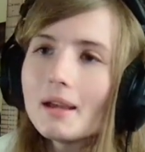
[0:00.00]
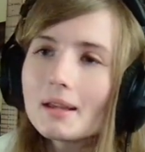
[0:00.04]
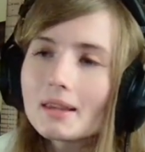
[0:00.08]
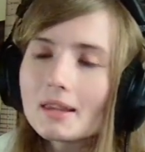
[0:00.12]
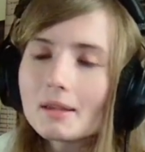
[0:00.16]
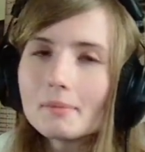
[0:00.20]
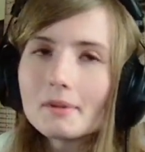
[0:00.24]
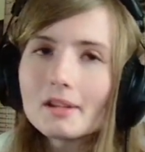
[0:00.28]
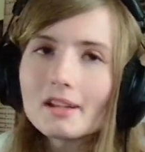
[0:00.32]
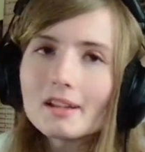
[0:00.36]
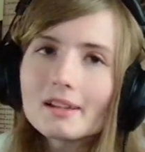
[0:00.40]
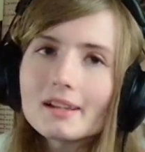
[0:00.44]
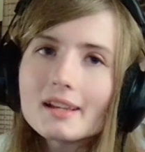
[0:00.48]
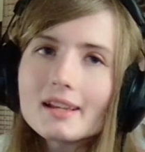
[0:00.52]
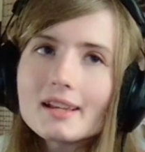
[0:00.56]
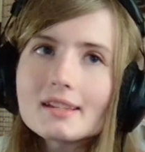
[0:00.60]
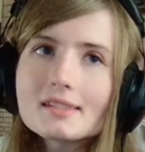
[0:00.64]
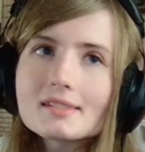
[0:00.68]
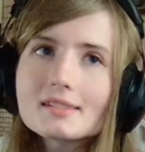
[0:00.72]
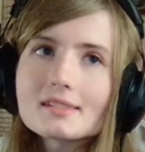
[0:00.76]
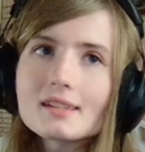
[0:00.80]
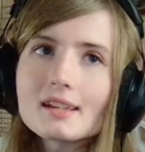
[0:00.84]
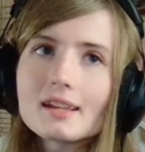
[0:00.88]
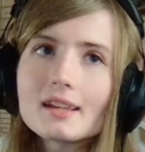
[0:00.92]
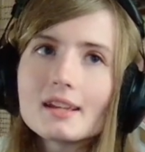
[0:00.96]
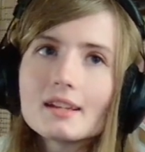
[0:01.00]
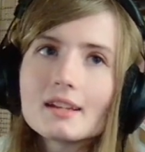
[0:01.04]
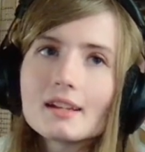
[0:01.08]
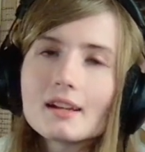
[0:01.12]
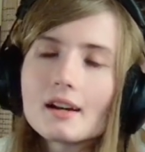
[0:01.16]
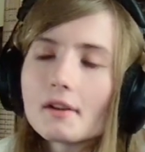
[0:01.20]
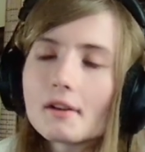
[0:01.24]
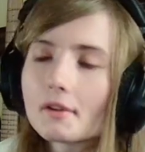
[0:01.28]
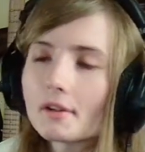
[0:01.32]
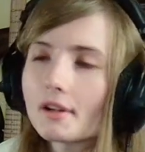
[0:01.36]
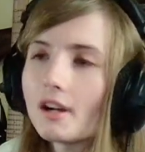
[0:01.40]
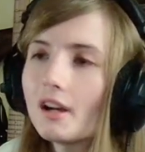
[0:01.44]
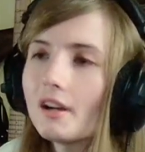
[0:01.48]
the Middle East and
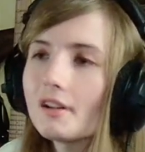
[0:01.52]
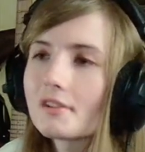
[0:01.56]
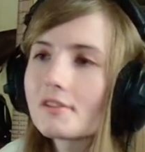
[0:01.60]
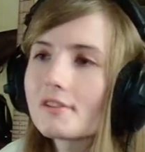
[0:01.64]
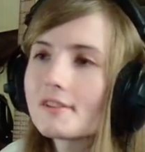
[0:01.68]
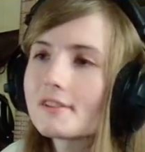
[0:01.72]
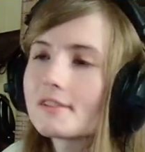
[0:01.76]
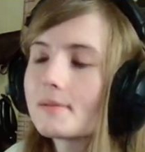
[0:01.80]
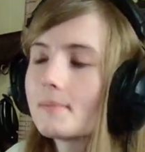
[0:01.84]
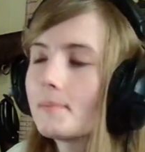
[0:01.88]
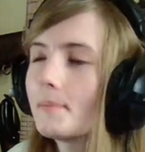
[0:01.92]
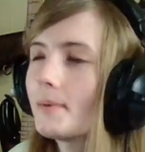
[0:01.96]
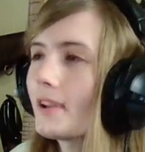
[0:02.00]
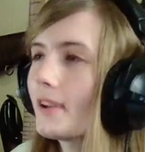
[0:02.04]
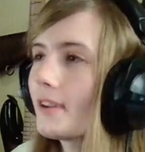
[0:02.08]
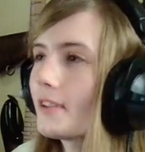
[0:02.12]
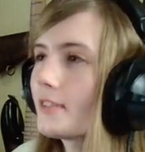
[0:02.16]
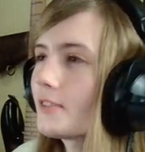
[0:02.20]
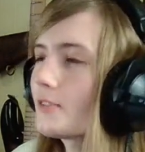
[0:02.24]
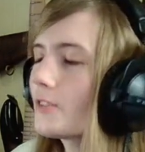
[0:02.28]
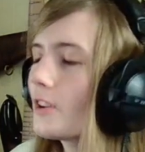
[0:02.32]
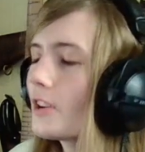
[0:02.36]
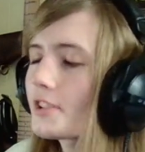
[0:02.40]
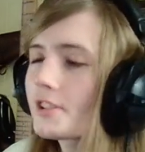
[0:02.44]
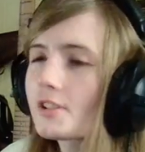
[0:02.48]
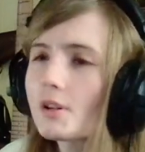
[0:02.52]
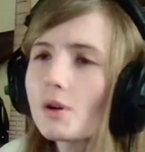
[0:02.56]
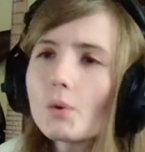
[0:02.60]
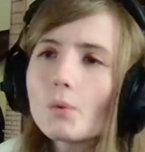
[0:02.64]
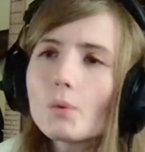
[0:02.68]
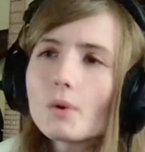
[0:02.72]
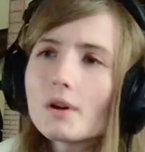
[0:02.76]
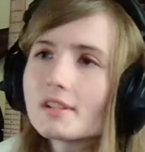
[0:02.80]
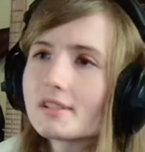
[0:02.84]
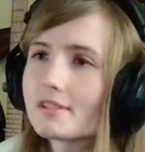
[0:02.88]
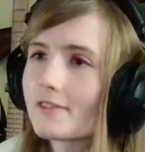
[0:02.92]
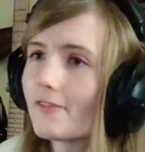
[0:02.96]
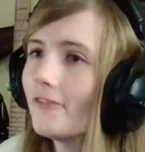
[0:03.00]
other countries is because Russia
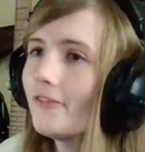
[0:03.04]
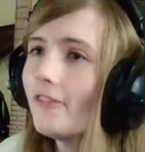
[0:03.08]
was